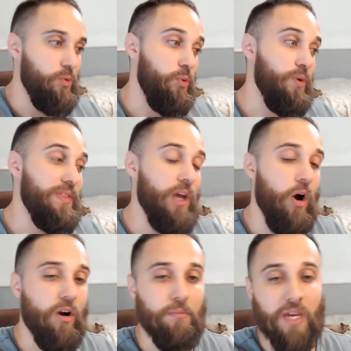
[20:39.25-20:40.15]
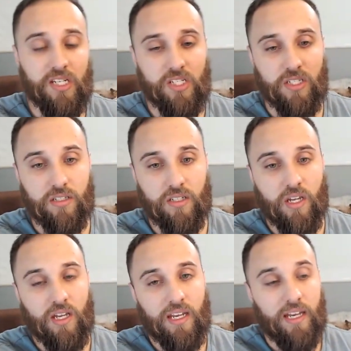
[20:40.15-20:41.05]
Well, with the automations,
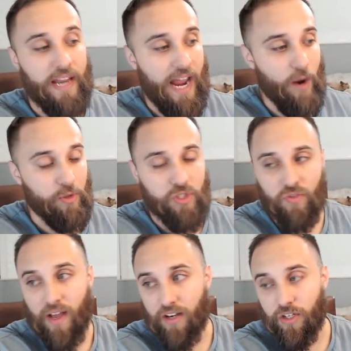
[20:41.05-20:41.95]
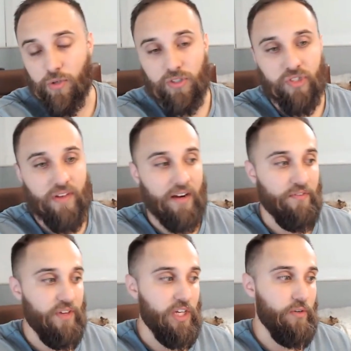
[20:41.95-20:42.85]
now what you've got to do is you've got to
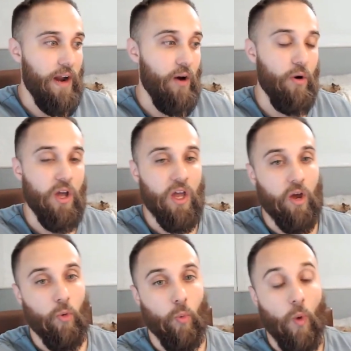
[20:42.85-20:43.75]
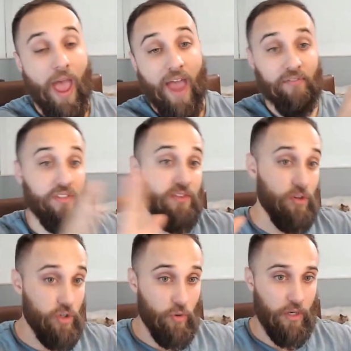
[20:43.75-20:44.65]
figure out everything they're
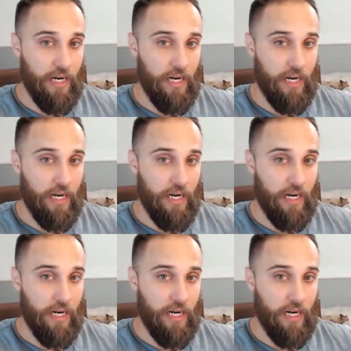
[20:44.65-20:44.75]
doing.